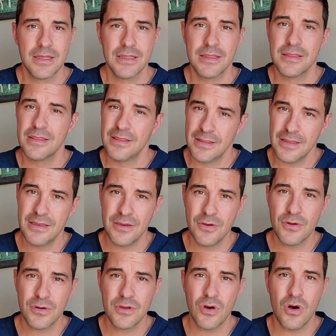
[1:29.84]
then
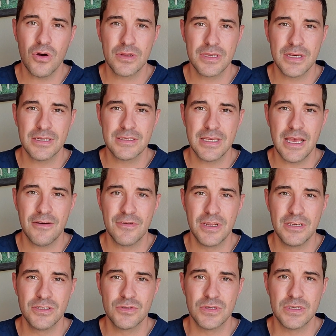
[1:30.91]
your dog does have an
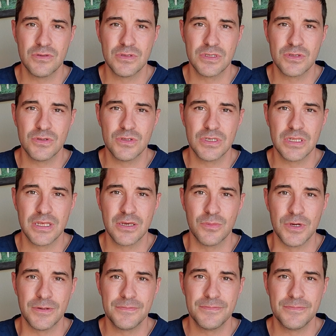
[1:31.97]
injury to its cruciate ligament.